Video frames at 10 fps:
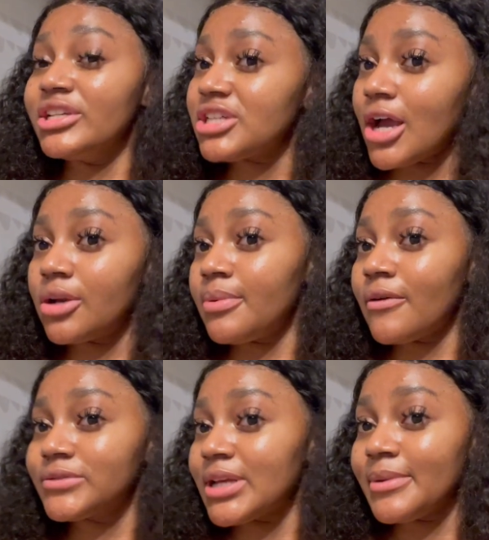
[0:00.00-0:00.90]
I could be a
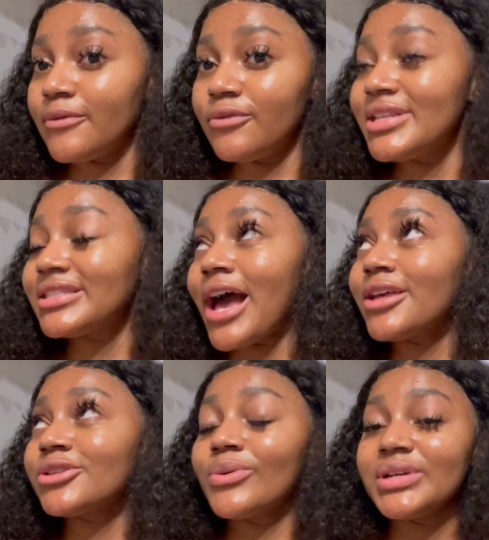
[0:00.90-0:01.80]
full-time influencer.
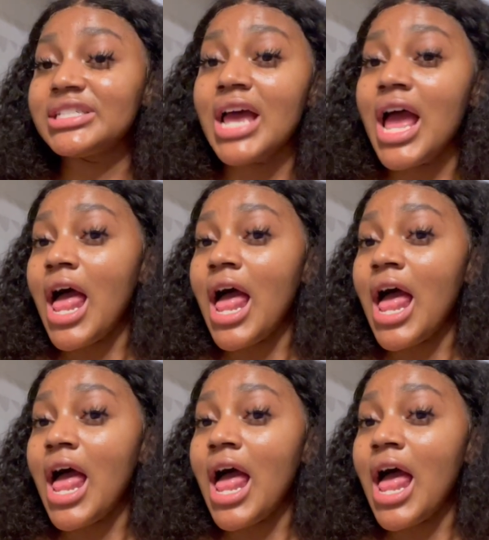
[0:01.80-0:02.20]
I still wish.